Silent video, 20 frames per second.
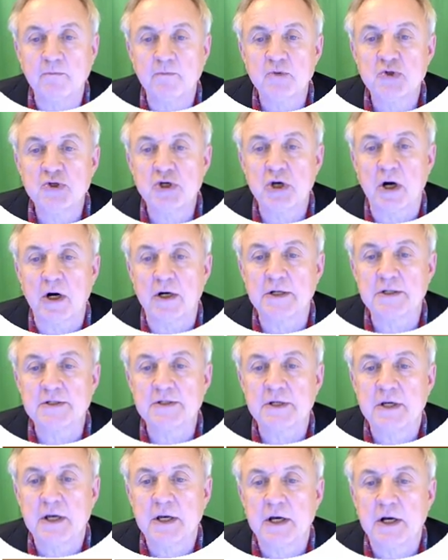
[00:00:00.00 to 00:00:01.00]

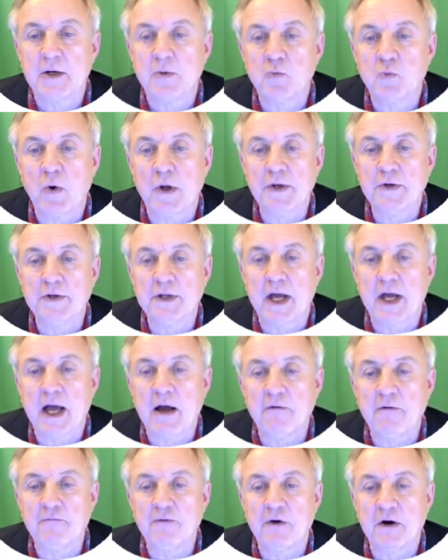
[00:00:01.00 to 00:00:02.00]
chart and wonder
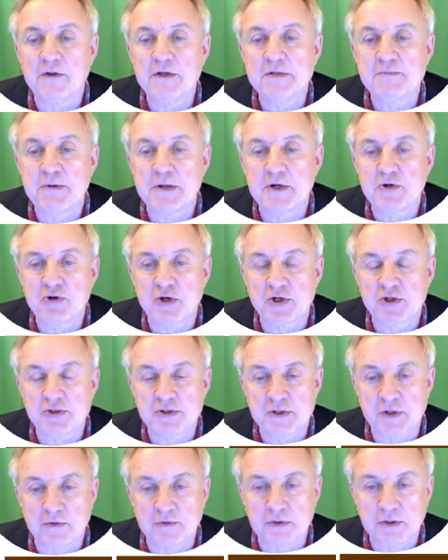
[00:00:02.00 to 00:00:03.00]
how far this penetration
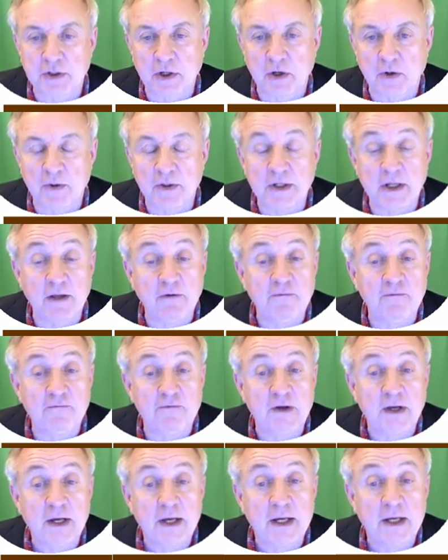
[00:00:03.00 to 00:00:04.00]
is going to go, and if
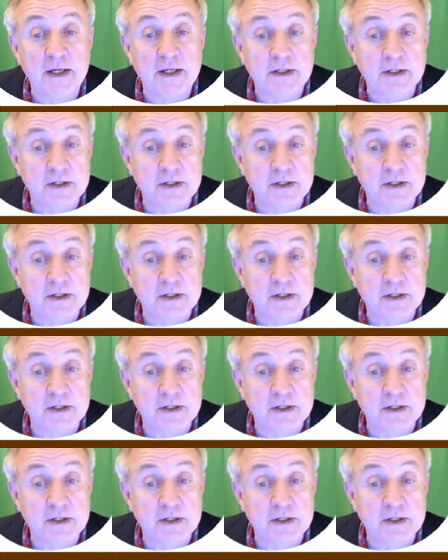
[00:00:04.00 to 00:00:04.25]
it